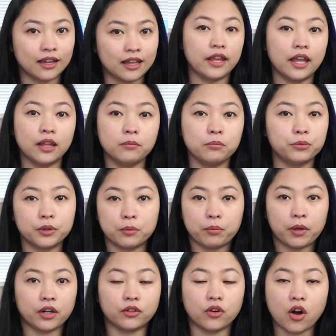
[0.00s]
Then
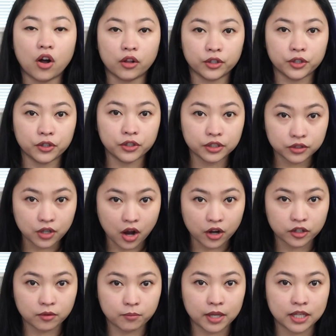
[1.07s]
prepare all your
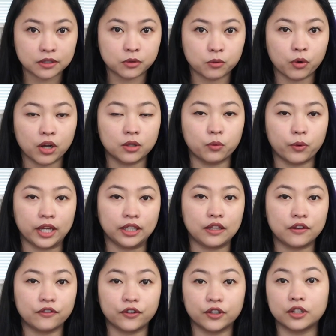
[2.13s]
documents while waiting
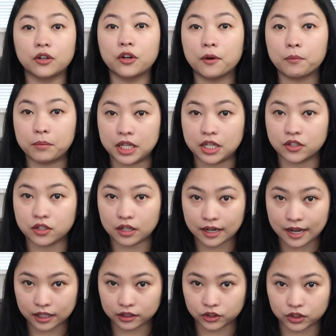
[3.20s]
for the completion
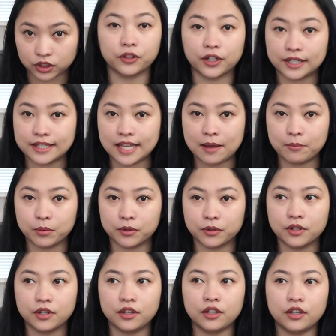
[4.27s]
letter. For
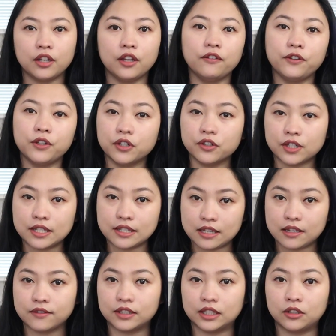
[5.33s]
example, if you
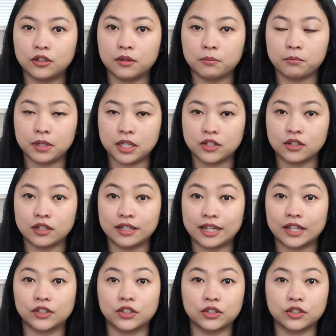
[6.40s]
receive the completion letter